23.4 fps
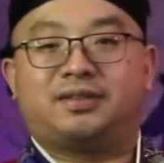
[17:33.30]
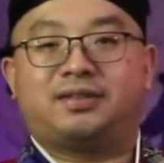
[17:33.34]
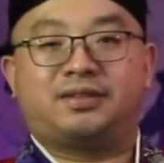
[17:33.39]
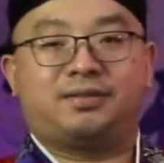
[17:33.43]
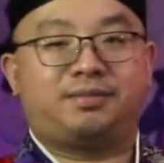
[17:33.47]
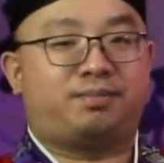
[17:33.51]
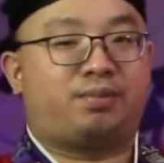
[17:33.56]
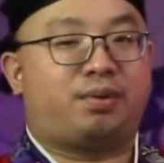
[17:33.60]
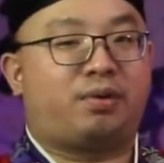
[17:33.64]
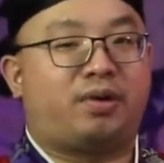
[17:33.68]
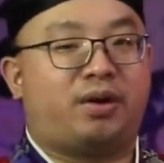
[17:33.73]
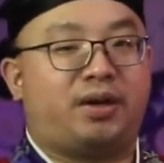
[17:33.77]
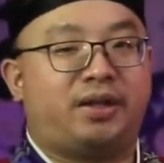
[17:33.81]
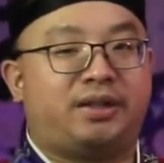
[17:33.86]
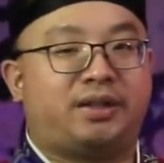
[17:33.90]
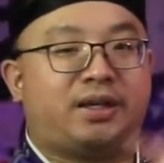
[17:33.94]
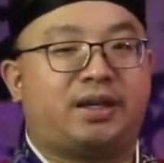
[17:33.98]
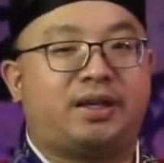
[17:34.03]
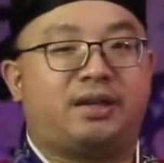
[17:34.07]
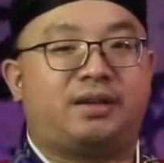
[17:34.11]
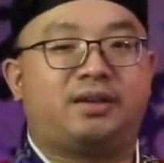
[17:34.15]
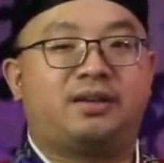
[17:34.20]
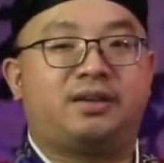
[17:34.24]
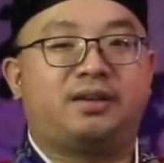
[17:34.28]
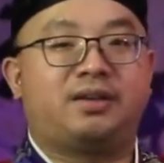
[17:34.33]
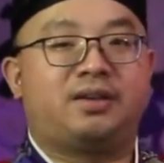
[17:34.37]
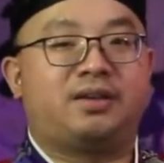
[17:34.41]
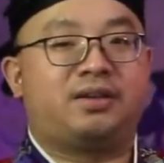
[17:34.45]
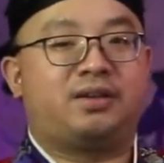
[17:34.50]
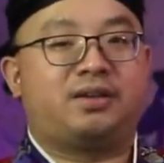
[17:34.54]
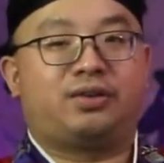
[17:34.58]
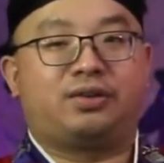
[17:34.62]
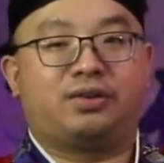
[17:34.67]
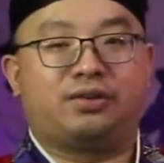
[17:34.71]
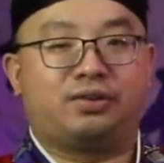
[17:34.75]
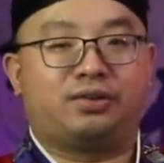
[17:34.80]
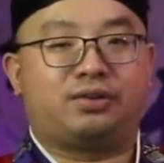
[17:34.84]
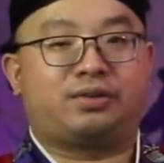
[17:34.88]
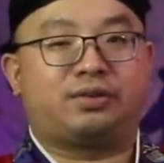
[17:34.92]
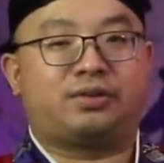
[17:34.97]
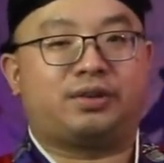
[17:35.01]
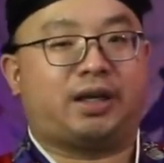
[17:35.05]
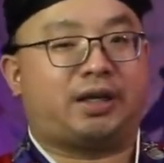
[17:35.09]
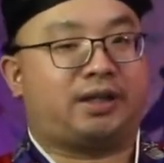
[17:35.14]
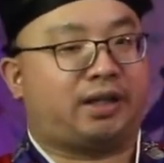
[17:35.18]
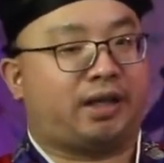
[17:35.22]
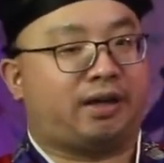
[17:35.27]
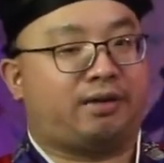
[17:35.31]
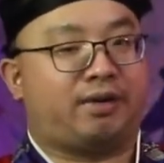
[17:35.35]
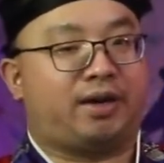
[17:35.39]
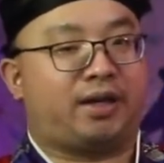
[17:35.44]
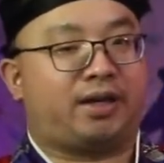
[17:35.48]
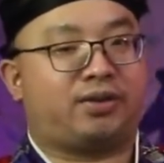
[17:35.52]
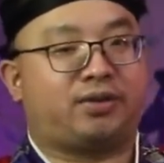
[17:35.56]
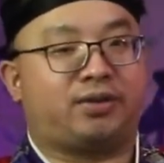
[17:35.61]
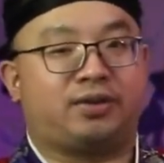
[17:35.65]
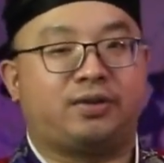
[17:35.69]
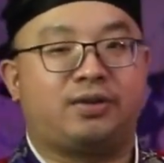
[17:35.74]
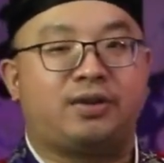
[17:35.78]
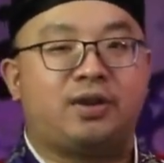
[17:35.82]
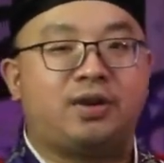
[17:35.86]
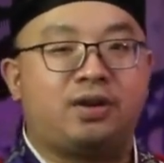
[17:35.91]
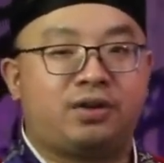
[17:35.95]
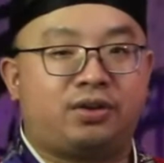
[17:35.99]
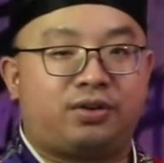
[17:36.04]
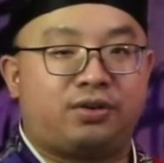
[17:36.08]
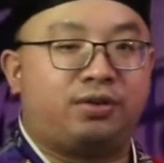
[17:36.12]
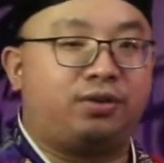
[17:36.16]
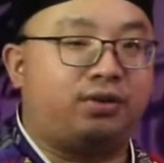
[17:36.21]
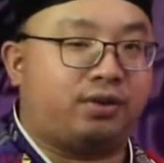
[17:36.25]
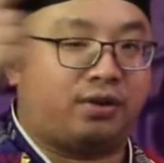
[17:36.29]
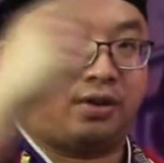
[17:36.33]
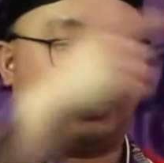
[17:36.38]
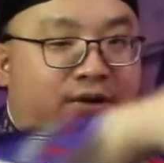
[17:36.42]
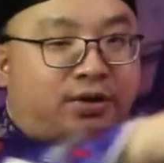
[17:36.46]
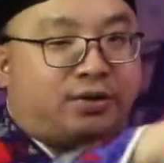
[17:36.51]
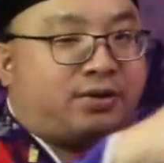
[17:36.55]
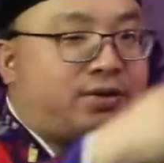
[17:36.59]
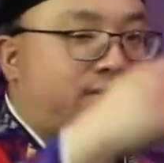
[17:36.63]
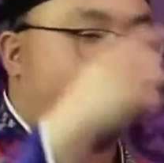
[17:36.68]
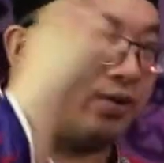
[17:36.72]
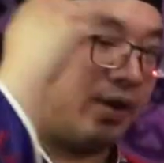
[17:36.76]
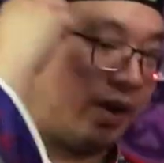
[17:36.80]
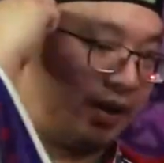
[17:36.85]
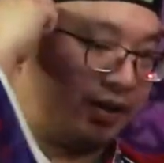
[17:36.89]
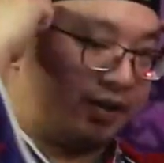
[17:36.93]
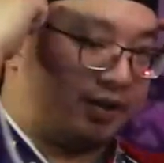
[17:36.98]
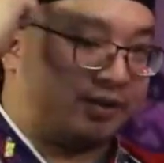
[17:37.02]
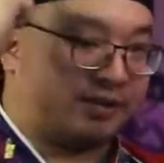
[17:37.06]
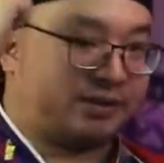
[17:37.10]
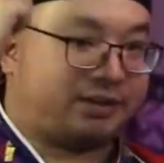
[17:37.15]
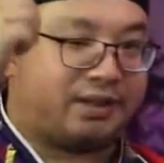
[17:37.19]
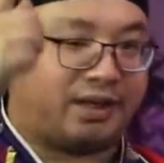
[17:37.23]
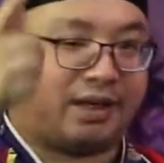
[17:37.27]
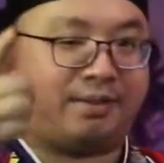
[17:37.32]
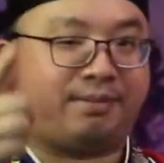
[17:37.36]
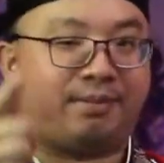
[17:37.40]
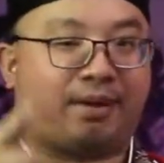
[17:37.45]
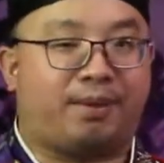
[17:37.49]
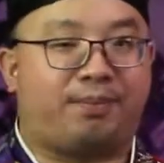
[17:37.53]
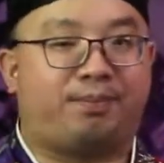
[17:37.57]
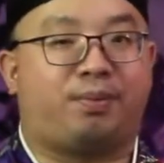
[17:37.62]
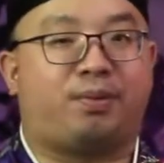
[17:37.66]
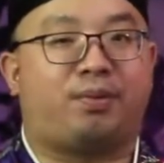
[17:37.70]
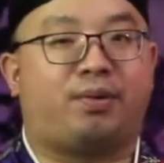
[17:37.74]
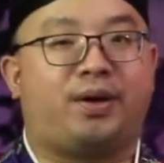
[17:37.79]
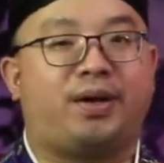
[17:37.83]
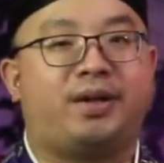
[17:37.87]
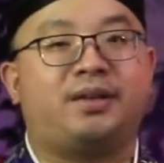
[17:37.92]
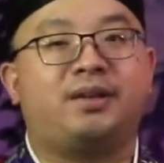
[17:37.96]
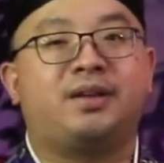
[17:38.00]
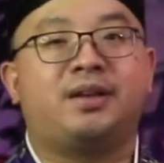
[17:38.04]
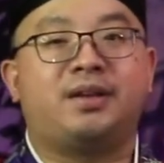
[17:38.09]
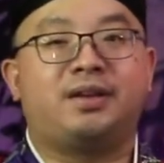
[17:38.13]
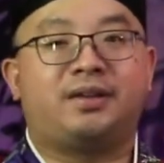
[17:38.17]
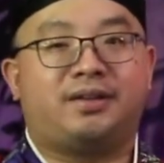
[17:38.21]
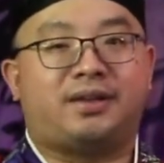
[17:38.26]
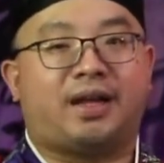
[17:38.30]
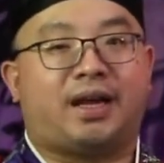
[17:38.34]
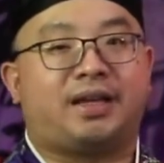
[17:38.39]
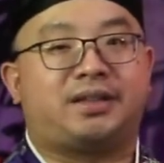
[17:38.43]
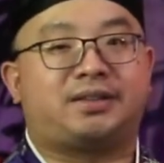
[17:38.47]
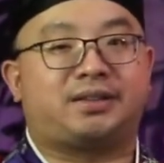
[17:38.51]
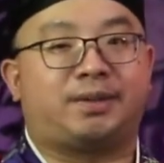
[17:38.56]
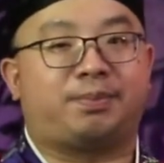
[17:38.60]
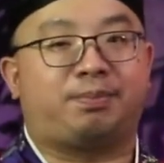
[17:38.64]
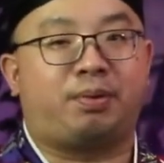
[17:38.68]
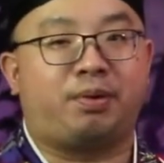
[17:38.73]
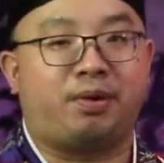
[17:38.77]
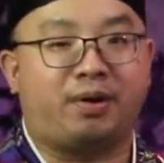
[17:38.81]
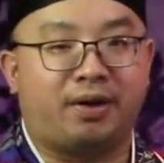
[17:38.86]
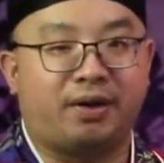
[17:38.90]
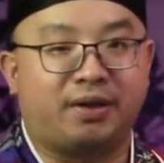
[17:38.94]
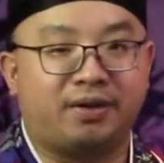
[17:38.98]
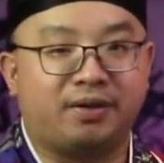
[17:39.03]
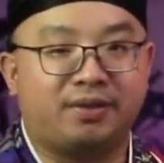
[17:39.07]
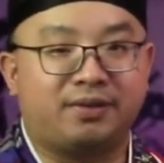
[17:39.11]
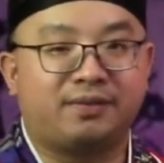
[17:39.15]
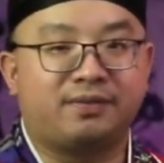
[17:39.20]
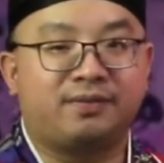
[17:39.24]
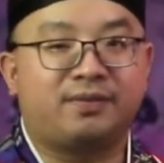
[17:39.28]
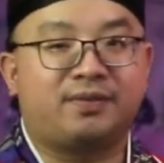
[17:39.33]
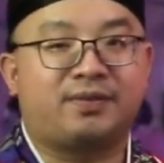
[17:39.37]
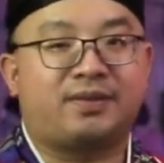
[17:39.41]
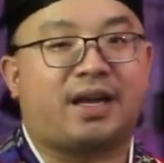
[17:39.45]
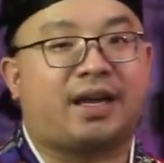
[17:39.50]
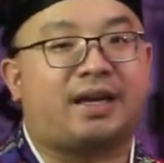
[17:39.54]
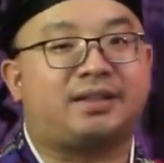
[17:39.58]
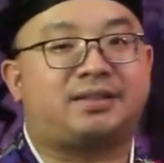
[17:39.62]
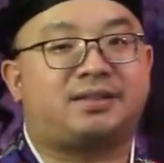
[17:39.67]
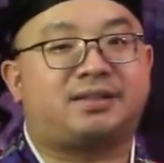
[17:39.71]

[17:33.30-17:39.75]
pointing you to that direction. You look. You understand my point. That's the point. That's